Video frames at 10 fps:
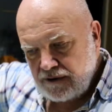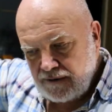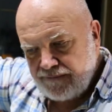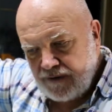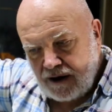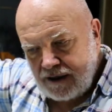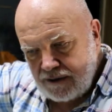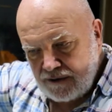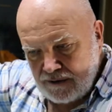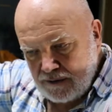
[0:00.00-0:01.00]

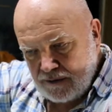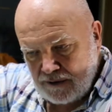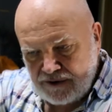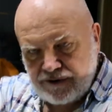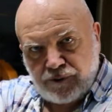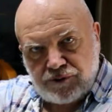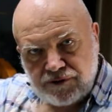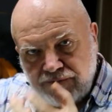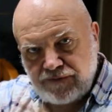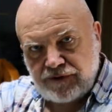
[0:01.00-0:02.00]
find the source
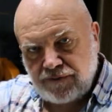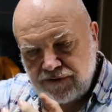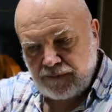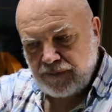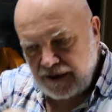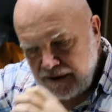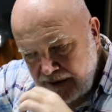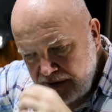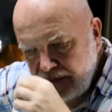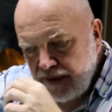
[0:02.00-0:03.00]
of something, and then
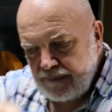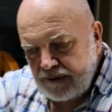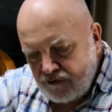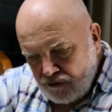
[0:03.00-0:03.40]
to maybe